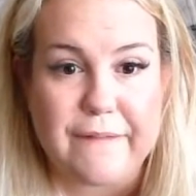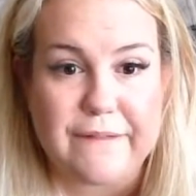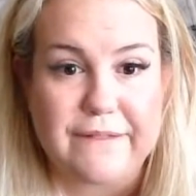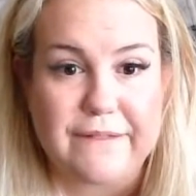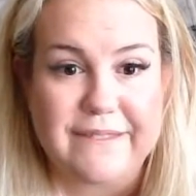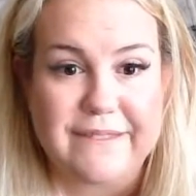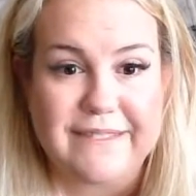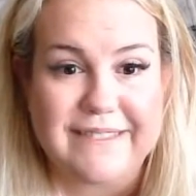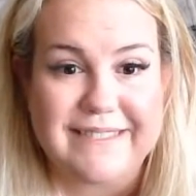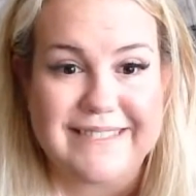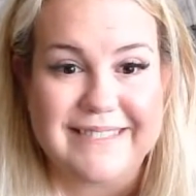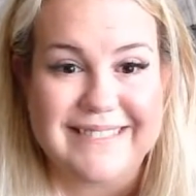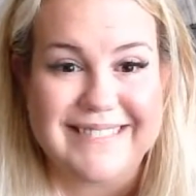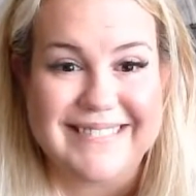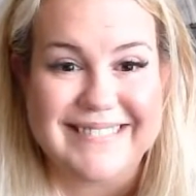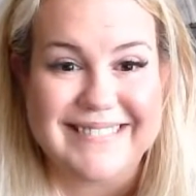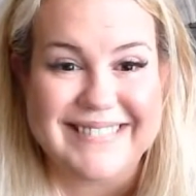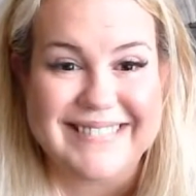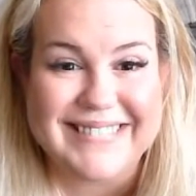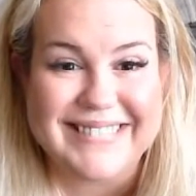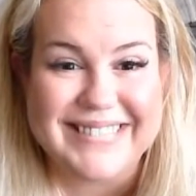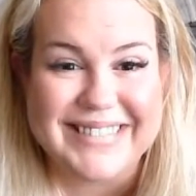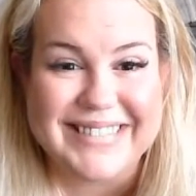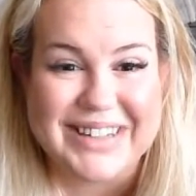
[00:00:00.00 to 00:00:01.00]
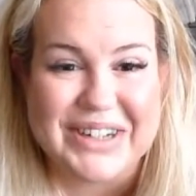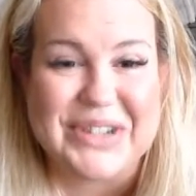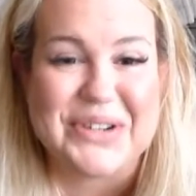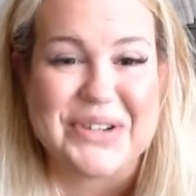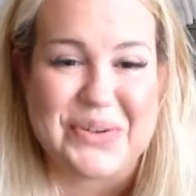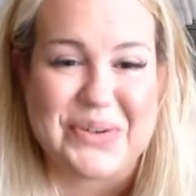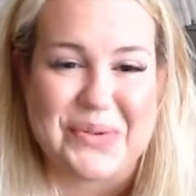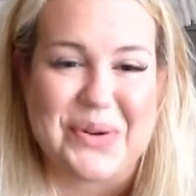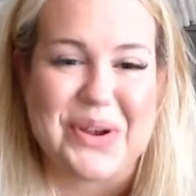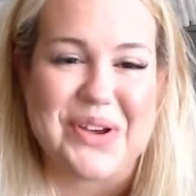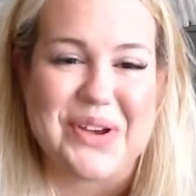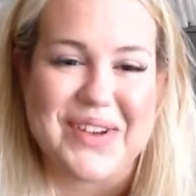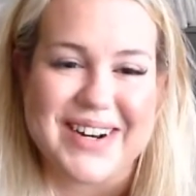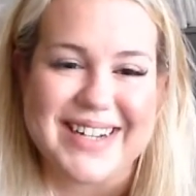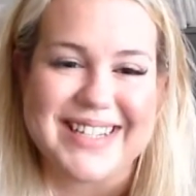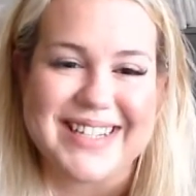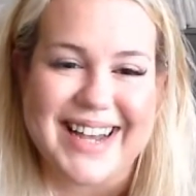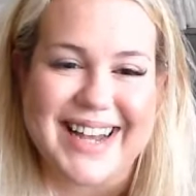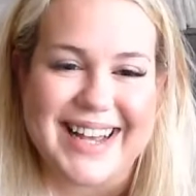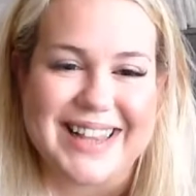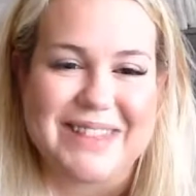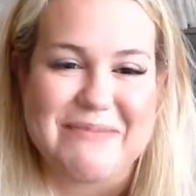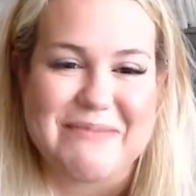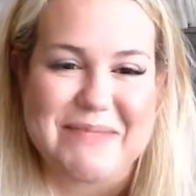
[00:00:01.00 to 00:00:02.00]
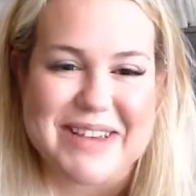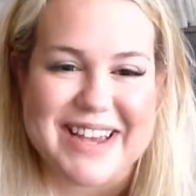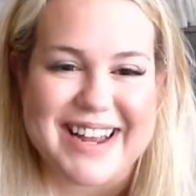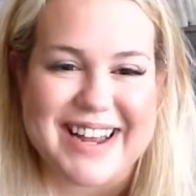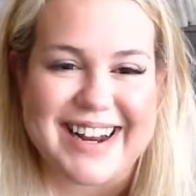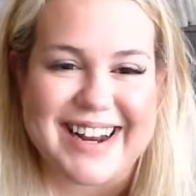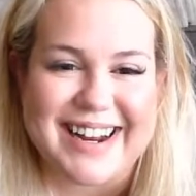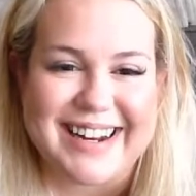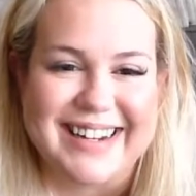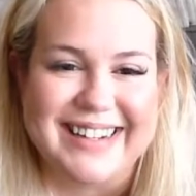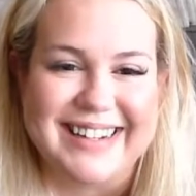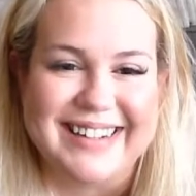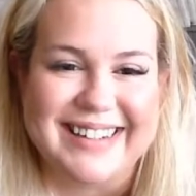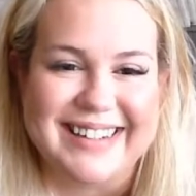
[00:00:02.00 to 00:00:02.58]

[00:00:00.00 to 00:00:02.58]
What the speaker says: Were you going to say at the beginning?